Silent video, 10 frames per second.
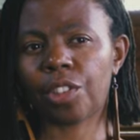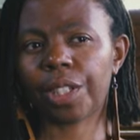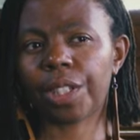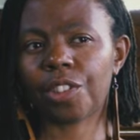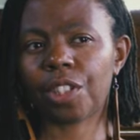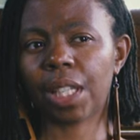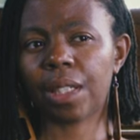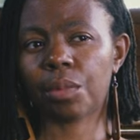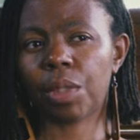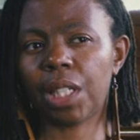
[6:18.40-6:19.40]
church
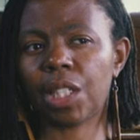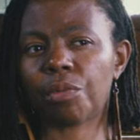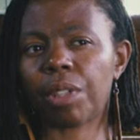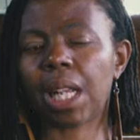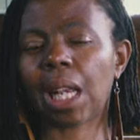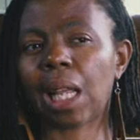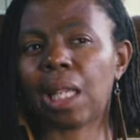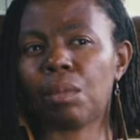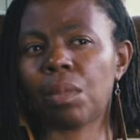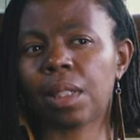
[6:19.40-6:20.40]
is we need to
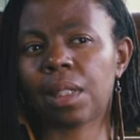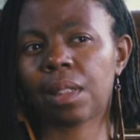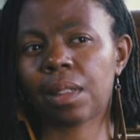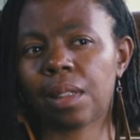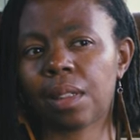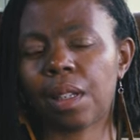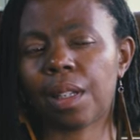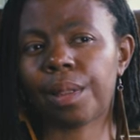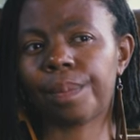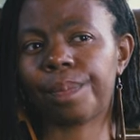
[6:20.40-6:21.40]
reclaim
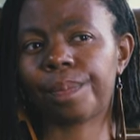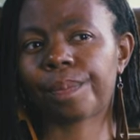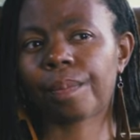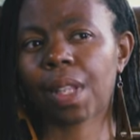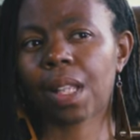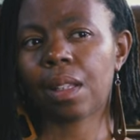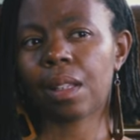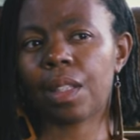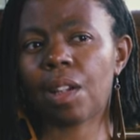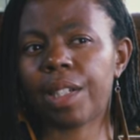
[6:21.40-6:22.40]
um,
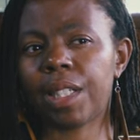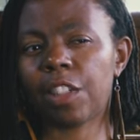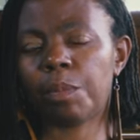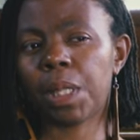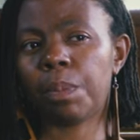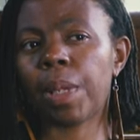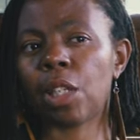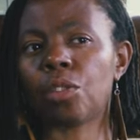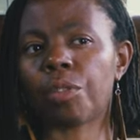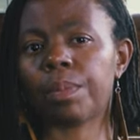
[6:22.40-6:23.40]
the idea of being
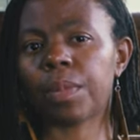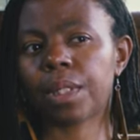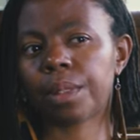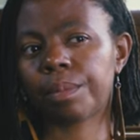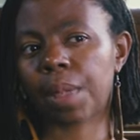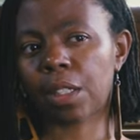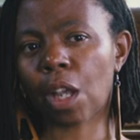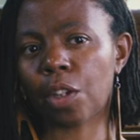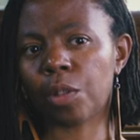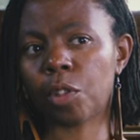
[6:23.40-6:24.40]
pilgrims and
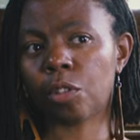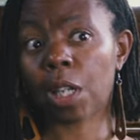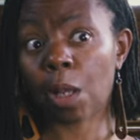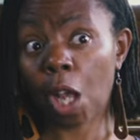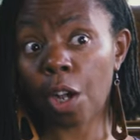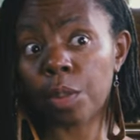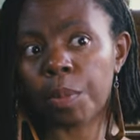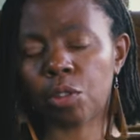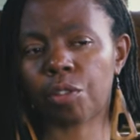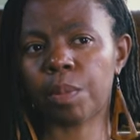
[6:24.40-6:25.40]

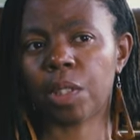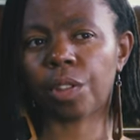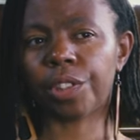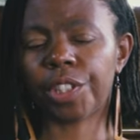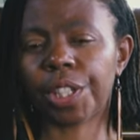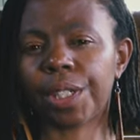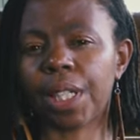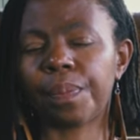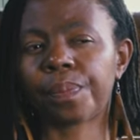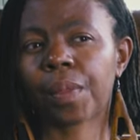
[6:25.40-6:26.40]
co-pilgrims on a
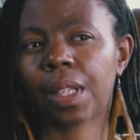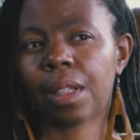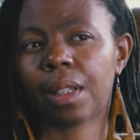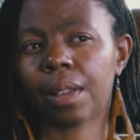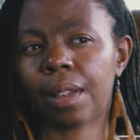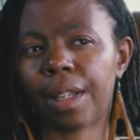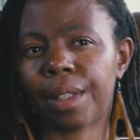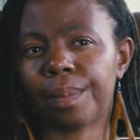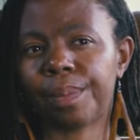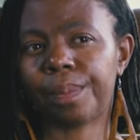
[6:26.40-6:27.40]
journey.
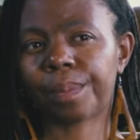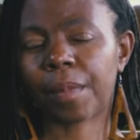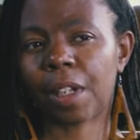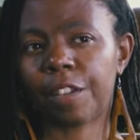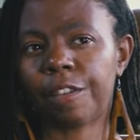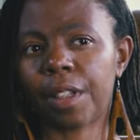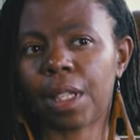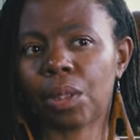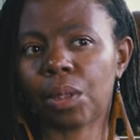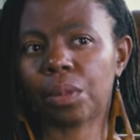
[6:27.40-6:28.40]
Um, I
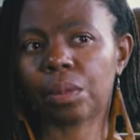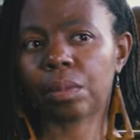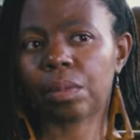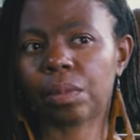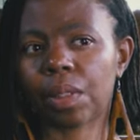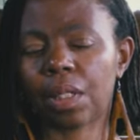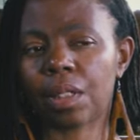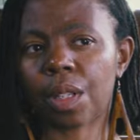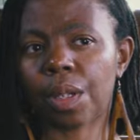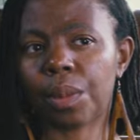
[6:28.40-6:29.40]
feel as
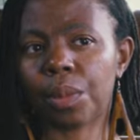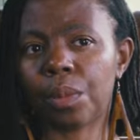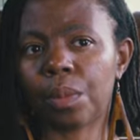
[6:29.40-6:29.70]
though